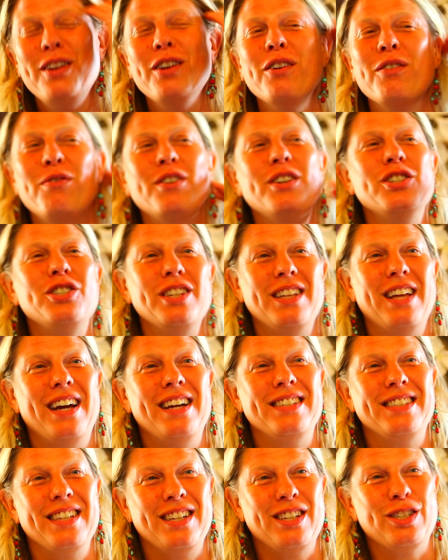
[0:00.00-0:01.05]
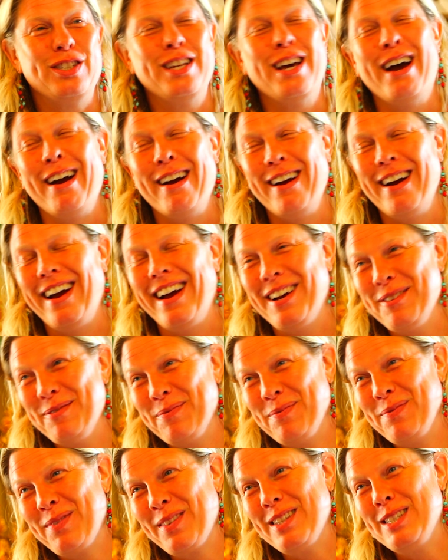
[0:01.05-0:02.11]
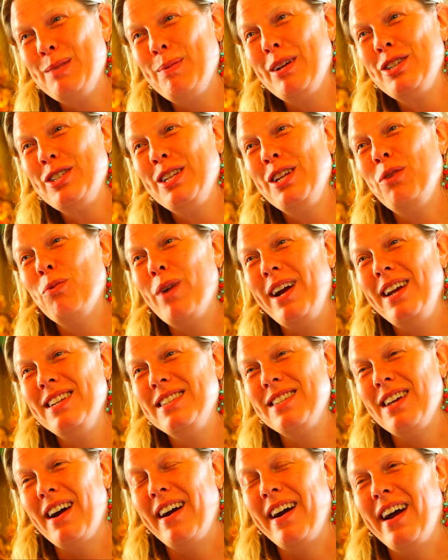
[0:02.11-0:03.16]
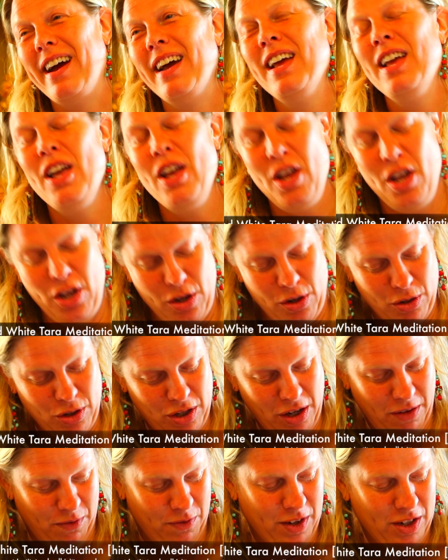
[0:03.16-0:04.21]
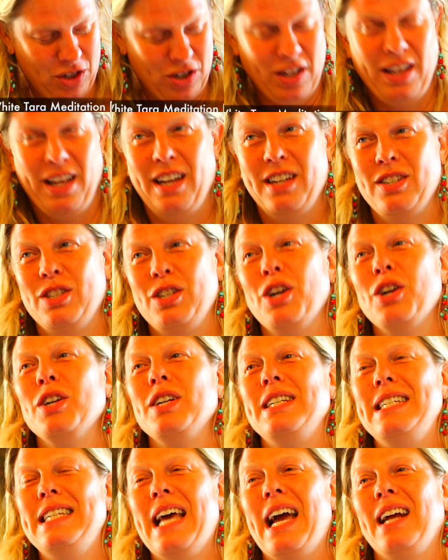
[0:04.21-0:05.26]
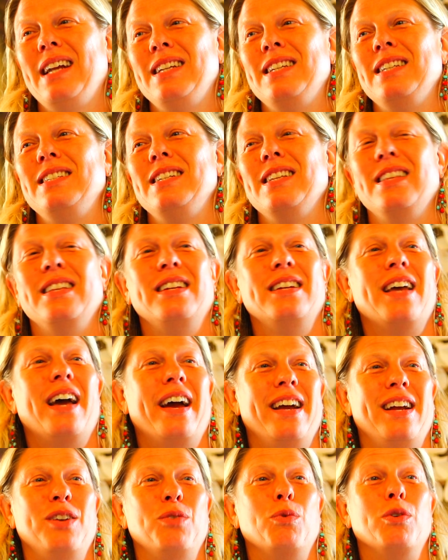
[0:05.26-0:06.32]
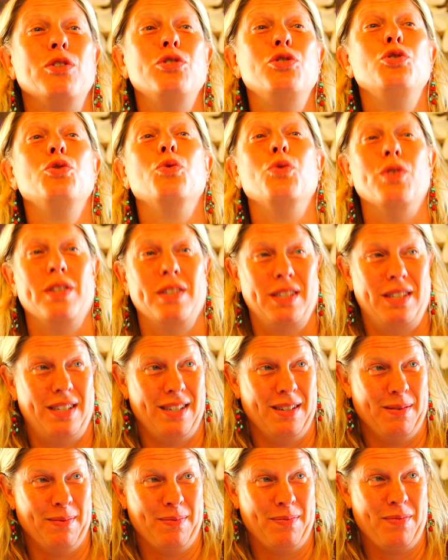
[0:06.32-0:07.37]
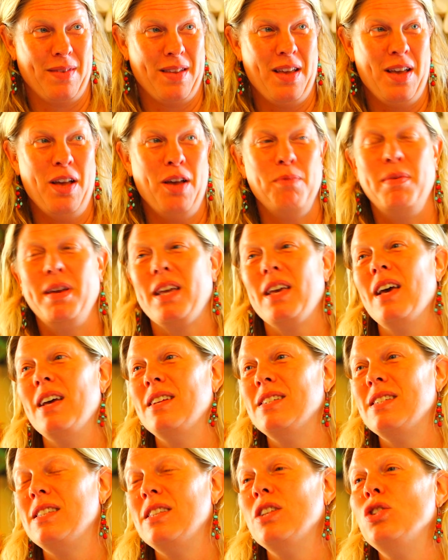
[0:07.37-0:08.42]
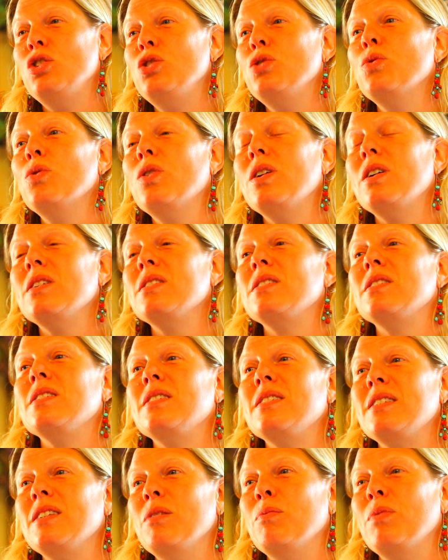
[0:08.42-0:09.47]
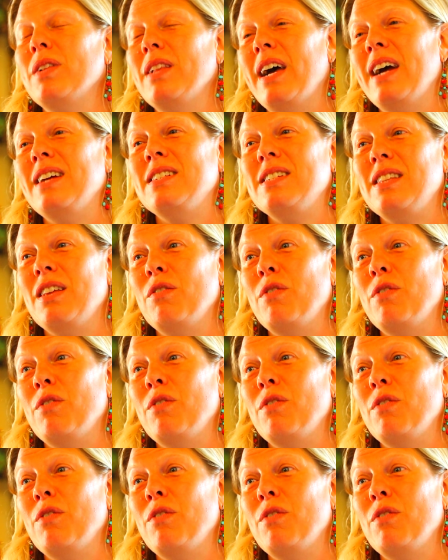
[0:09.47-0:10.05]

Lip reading: you're visualizing Tara, especially white Tara, you should visualize her decked to the 9 with jewels, because the jewels symbolize the